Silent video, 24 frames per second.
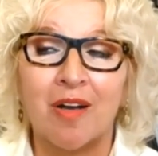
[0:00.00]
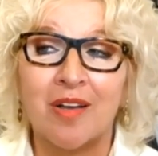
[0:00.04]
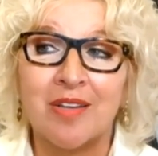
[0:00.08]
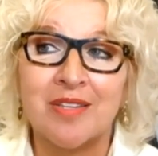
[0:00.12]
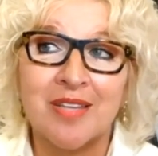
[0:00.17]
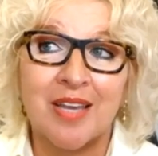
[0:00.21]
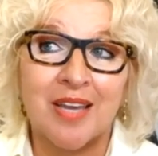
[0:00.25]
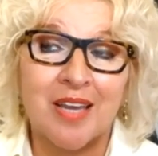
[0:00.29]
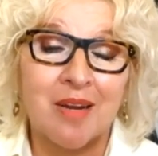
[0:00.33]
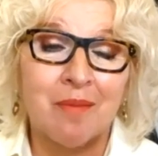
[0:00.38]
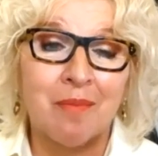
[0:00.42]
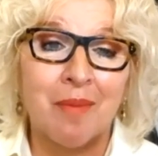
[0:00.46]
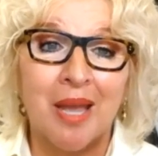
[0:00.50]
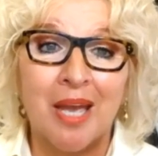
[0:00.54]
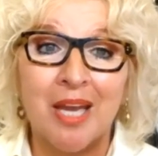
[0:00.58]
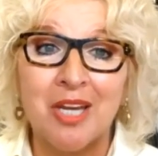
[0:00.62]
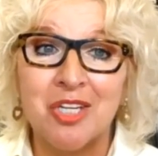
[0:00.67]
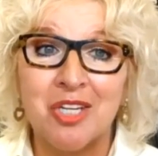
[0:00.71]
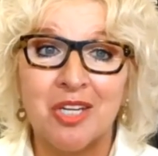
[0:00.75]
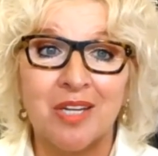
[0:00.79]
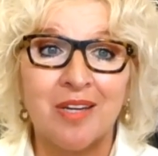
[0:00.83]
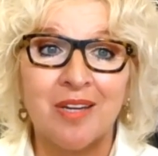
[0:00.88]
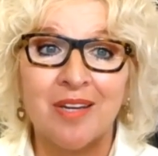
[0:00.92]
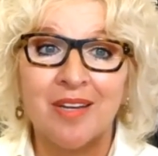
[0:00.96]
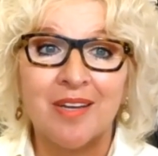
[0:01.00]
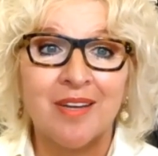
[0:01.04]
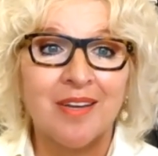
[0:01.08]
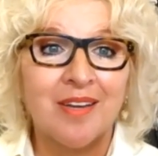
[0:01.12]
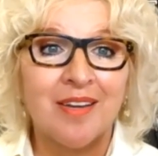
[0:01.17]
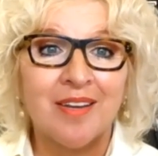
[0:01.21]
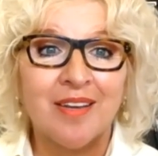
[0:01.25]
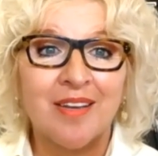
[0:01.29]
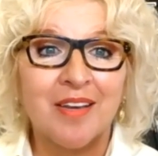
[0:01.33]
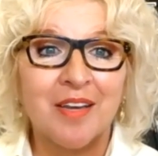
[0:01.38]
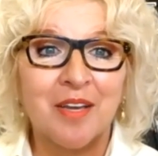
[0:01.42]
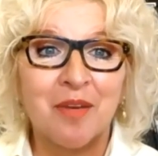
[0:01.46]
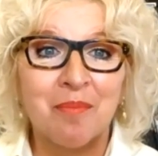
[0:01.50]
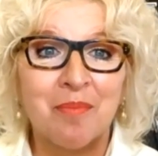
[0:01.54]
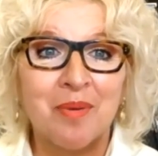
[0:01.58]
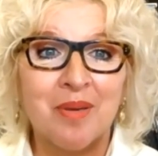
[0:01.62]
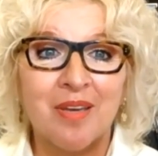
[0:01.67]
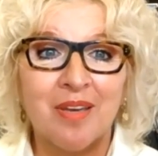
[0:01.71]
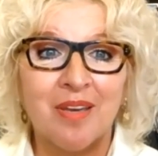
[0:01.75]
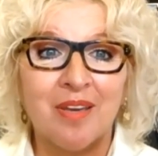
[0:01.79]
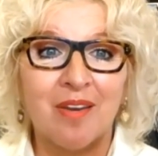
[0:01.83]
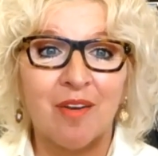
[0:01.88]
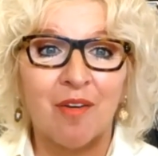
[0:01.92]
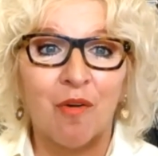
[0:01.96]
Because I can imagine it can
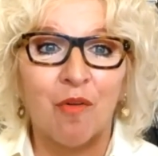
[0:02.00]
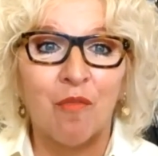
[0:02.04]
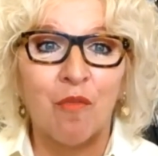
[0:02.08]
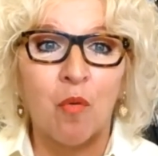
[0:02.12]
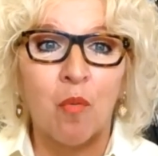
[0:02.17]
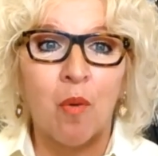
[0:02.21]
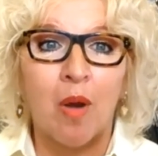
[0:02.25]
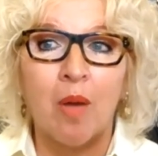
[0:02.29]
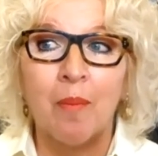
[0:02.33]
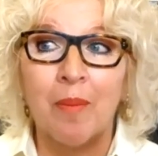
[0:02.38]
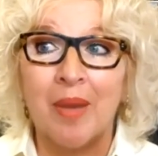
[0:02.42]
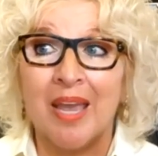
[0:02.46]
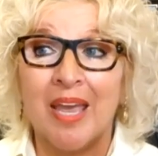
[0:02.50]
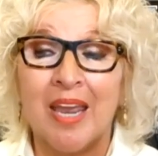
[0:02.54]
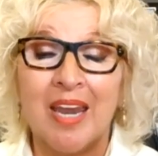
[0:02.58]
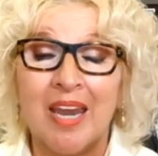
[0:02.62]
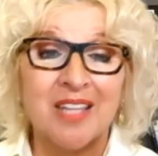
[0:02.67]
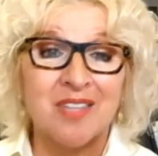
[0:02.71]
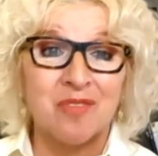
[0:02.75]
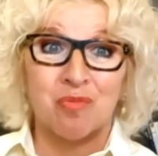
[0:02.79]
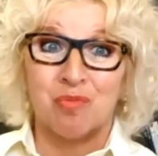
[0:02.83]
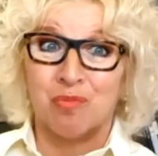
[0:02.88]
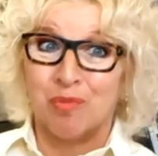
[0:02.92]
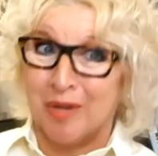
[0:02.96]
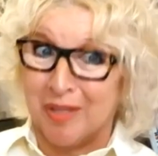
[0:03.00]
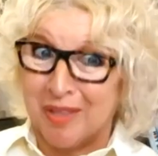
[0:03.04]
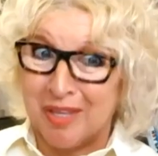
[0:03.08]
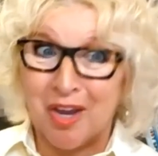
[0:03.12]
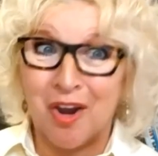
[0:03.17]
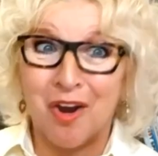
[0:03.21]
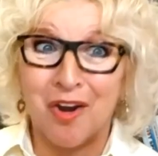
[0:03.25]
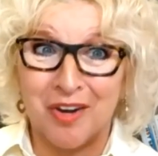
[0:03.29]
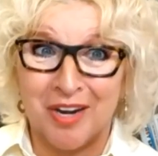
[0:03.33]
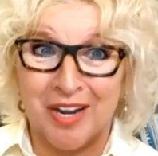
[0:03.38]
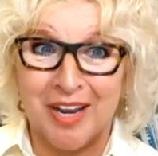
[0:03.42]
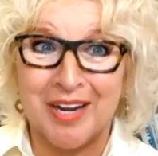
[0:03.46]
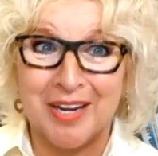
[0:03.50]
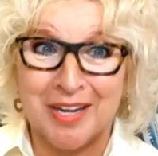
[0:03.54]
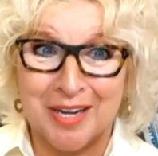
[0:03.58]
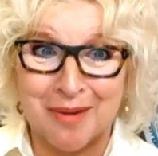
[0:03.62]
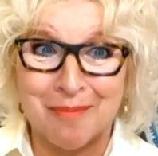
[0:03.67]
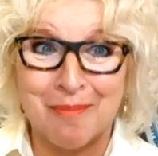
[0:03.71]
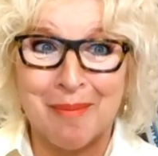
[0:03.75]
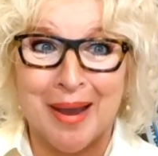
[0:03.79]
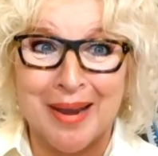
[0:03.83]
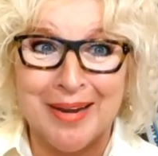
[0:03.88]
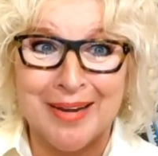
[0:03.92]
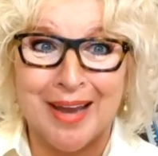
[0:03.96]
be overwhelming and it's really hard to get
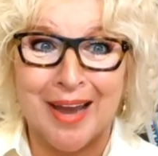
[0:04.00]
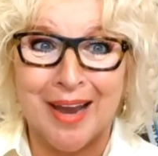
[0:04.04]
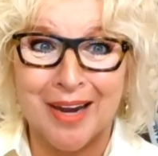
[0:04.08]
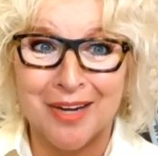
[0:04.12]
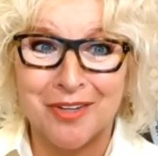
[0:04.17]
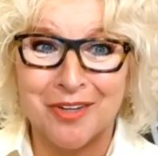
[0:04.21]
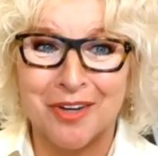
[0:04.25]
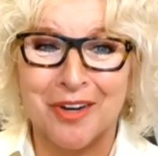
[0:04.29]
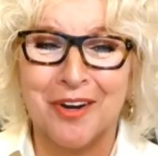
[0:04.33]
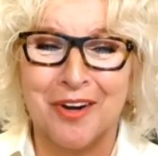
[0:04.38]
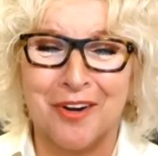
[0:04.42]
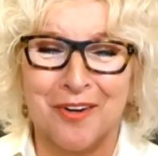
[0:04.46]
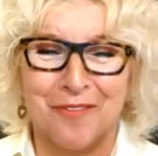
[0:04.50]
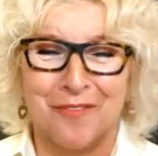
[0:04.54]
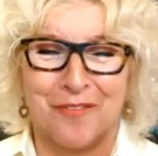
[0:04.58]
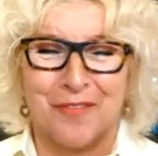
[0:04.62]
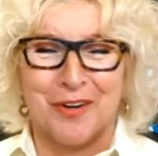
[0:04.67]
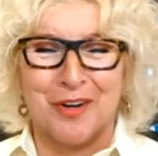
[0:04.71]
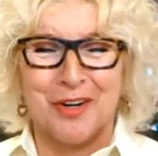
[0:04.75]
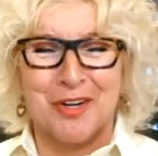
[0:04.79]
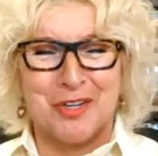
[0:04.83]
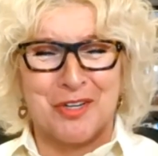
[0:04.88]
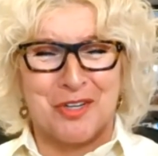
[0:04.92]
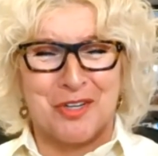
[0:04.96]
into my doctor for